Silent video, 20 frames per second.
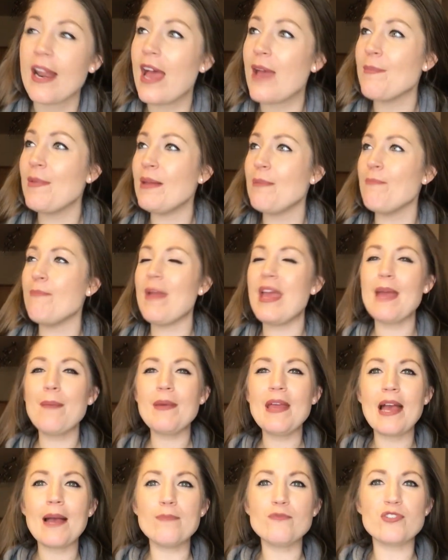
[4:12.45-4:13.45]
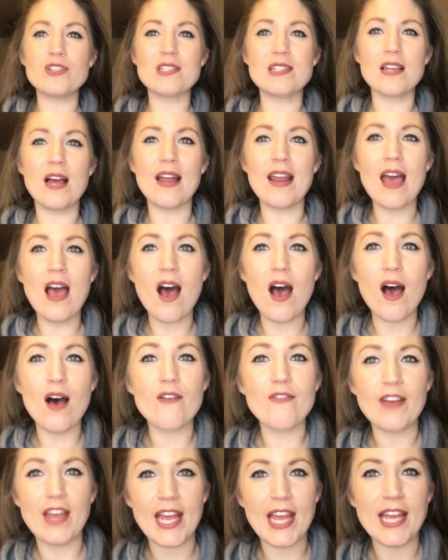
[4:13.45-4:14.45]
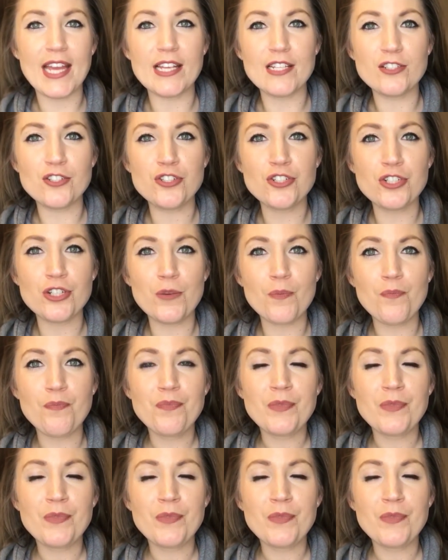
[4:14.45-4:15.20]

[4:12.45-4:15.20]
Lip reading: I mean, maybe I'm just not of age